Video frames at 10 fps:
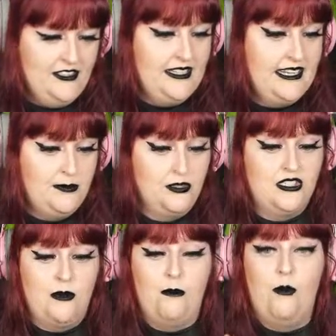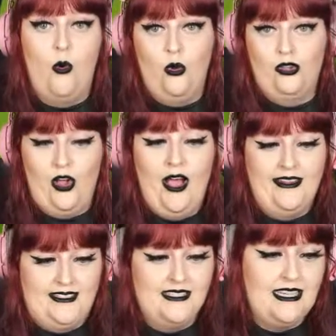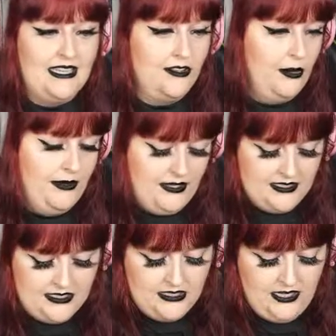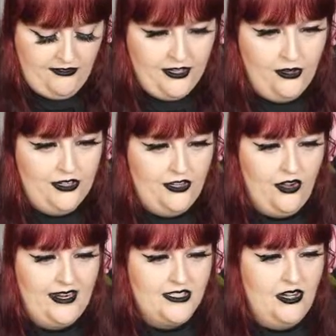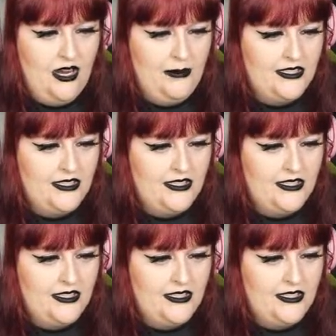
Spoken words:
need to put some more lights here, though, because if I go to nighttime,